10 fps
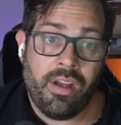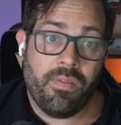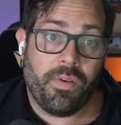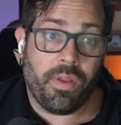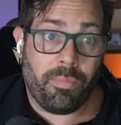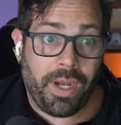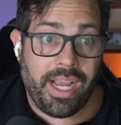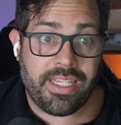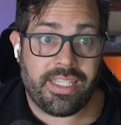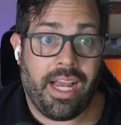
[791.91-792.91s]
For the
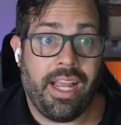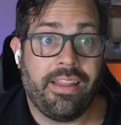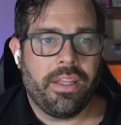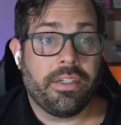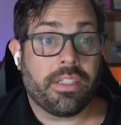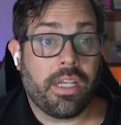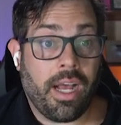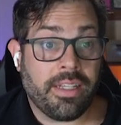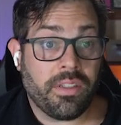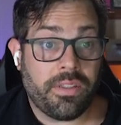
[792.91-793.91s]
buy side, there's
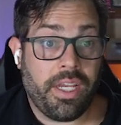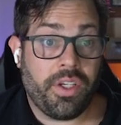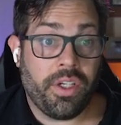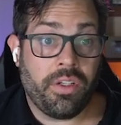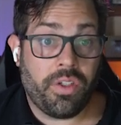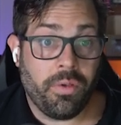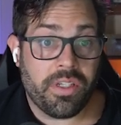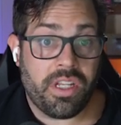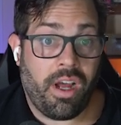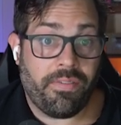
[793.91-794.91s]
consultation,
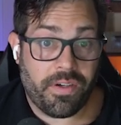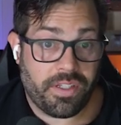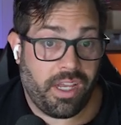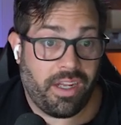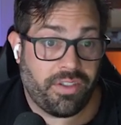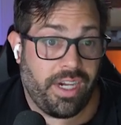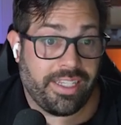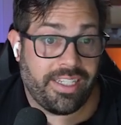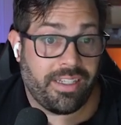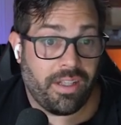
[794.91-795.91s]
tours and offers,
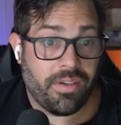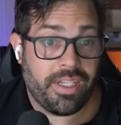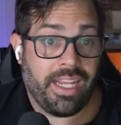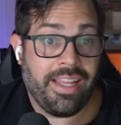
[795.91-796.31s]
contract and closing.